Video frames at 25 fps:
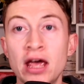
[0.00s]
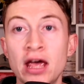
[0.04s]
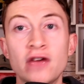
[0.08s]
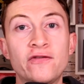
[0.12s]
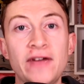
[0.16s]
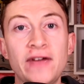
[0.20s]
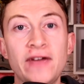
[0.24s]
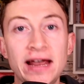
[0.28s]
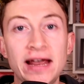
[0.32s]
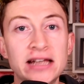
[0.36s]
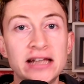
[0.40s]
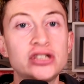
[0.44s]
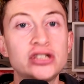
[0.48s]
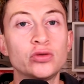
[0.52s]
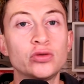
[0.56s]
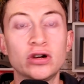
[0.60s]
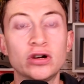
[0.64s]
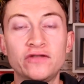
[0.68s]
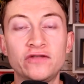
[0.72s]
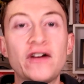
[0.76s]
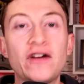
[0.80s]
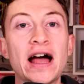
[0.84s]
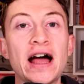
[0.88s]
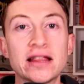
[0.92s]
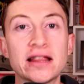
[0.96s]
failing to
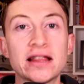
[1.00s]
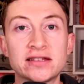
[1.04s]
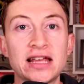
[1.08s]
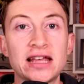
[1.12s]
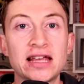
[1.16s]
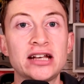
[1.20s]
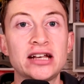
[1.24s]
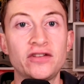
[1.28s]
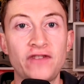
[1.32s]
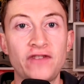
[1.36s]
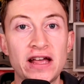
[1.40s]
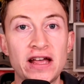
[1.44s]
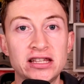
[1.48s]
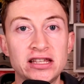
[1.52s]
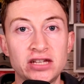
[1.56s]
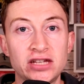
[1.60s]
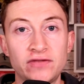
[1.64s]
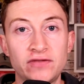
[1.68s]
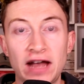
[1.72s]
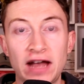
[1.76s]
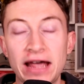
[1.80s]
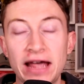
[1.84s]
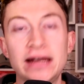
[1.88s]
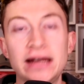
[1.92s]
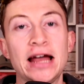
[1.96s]
advance that defensive
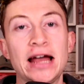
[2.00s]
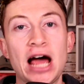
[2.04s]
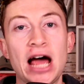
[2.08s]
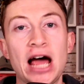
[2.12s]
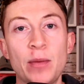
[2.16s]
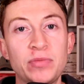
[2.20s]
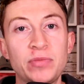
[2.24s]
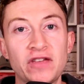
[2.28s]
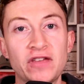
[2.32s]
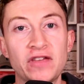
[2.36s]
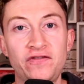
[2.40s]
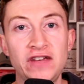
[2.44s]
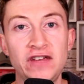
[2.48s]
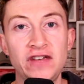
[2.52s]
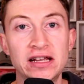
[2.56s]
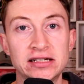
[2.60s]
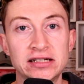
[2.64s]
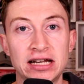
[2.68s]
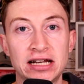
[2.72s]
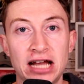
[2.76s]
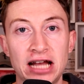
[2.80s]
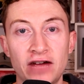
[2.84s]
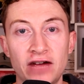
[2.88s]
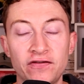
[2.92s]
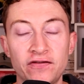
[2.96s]
line up the field
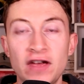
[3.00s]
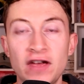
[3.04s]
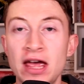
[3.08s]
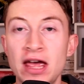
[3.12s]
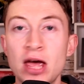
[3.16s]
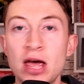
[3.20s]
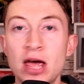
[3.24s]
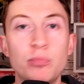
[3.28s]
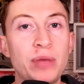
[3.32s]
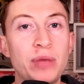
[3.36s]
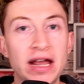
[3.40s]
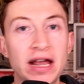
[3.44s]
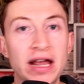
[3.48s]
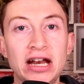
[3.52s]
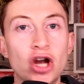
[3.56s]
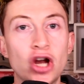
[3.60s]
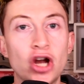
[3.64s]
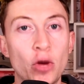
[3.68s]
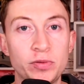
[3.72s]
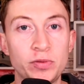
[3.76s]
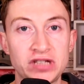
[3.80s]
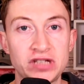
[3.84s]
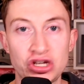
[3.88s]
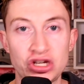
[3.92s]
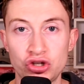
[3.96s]
enough, pinning
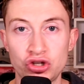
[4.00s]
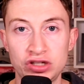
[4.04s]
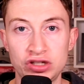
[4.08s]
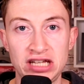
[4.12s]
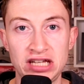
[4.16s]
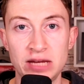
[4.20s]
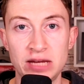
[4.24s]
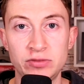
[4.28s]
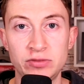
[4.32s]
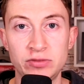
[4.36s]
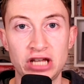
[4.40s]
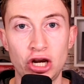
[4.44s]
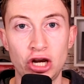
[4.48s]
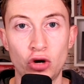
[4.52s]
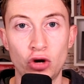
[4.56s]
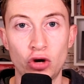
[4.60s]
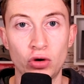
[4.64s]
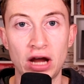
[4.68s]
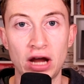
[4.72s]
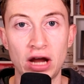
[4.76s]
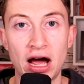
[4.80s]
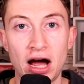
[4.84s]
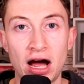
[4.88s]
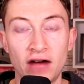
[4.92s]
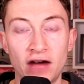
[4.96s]
opposition teams in their own
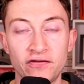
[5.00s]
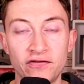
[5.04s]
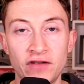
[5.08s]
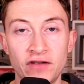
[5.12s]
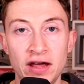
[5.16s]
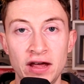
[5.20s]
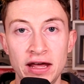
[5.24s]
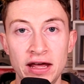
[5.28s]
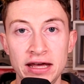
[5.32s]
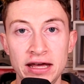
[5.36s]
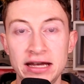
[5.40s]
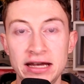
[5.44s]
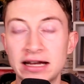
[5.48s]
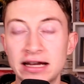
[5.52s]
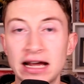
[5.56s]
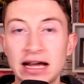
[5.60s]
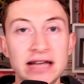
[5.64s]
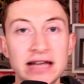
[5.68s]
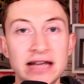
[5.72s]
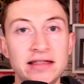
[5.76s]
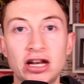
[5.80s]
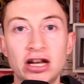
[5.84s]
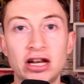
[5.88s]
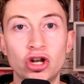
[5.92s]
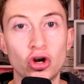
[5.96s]
half.
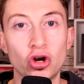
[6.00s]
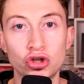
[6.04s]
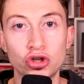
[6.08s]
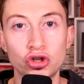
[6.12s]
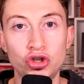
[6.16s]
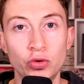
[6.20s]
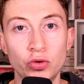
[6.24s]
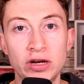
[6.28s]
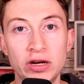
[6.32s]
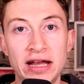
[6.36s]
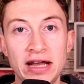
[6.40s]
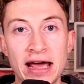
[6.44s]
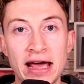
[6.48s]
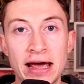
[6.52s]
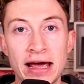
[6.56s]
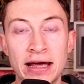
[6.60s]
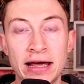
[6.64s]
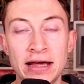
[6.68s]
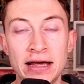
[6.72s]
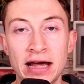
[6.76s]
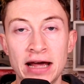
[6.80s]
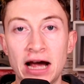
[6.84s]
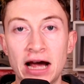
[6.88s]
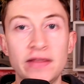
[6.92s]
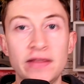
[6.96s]
United are not doing it.
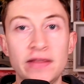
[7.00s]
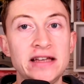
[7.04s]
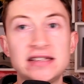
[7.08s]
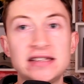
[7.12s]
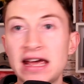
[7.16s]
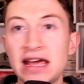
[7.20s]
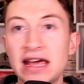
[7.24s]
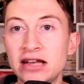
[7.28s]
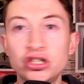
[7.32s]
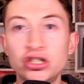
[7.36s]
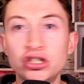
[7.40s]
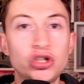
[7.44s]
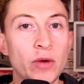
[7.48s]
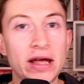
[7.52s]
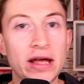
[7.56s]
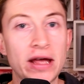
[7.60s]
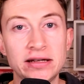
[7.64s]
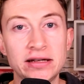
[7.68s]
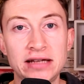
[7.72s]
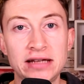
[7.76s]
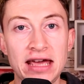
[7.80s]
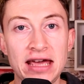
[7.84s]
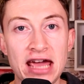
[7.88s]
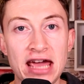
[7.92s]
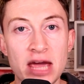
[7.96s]
And these
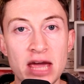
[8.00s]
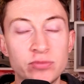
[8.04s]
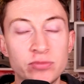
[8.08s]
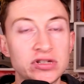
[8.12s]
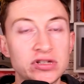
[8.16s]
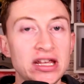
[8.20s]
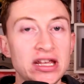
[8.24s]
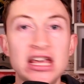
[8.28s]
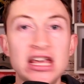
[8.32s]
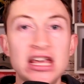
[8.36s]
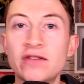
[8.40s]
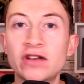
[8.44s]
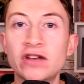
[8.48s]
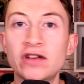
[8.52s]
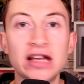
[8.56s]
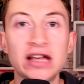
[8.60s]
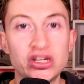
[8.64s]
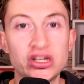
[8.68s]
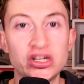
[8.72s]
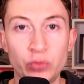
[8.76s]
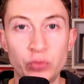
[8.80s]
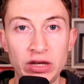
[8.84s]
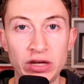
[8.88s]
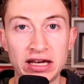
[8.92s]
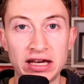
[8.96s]
end-to-end games, even
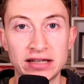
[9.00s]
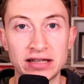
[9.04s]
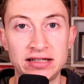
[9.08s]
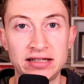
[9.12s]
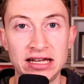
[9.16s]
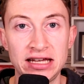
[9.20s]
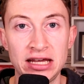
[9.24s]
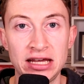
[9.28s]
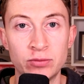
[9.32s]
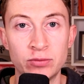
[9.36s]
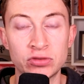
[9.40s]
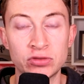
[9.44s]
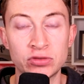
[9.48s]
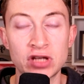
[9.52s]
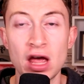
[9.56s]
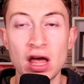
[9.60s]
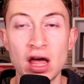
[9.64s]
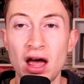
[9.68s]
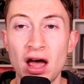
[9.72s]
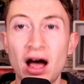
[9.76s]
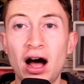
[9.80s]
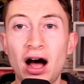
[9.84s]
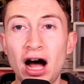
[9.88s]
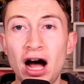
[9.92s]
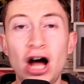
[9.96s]
against weaker teams,
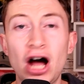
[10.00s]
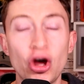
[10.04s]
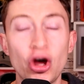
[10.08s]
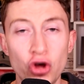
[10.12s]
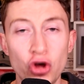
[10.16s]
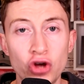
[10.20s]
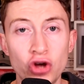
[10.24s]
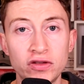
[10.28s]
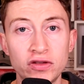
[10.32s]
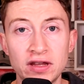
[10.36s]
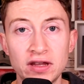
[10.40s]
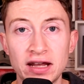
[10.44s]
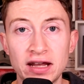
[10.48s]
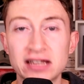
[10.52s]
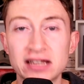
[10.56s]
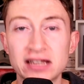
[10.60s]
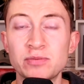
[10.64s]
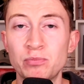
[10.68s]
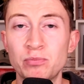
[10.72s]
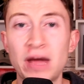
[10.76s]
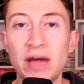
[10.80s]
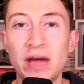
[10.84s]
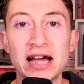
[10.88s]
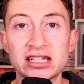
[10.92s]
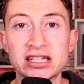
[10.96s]
are hurting us
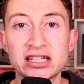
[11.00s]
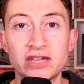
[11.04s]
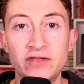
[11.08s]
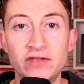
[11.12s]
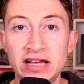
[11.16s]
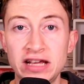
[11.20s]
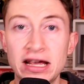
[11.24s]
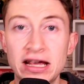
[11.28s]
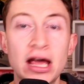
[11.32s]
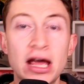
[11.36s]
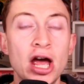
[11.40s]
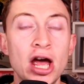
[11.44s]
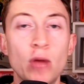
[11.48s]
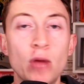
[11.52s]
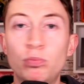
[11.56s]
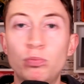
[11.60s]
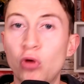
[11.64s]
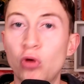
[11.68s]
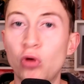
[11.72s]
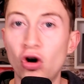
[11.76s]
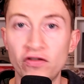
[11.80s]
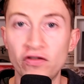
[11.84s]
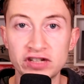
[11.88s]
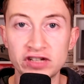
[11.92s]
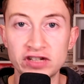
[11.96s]
massively,
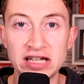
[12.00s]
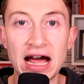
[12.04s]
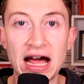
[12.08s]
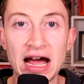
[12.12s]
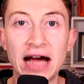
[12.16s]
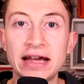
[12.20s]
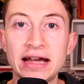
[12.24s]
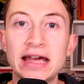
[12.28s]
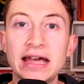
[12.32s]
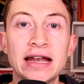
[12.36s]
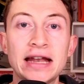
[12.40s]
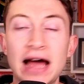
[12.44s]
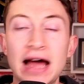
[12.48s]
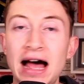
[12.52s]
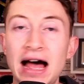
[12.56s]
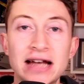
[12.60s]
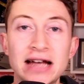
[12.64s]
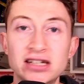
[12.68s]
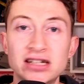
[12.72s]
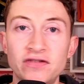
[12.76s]
both attacking and